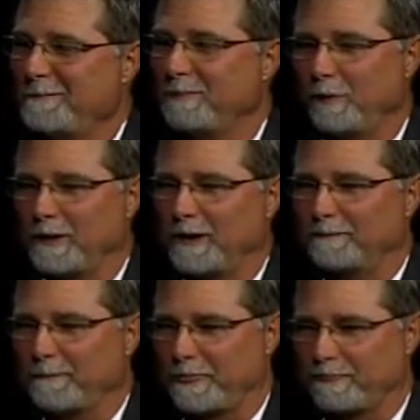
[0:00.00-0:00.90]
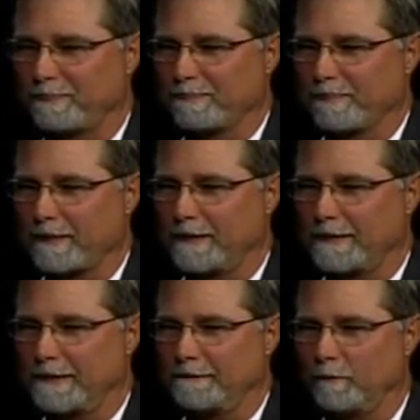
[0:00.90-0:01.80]
But with
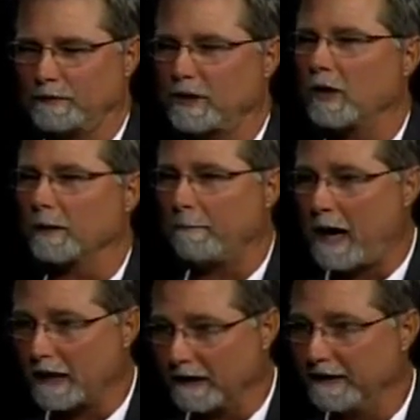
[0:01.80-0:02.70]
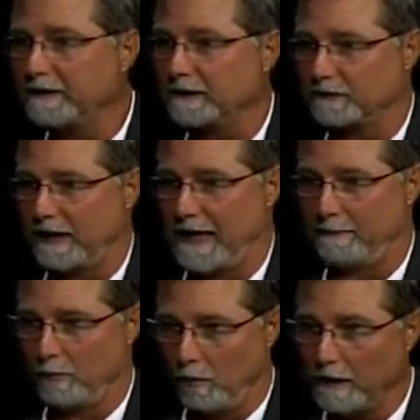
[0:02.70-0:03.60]
what's called a monolithic slab,
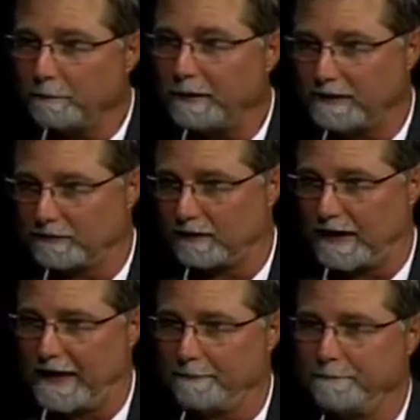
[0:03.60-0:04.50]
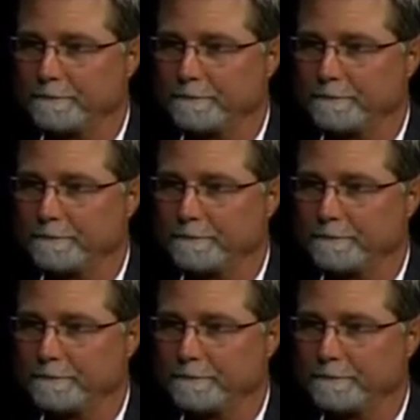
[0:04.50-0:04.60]
a one-piece slab,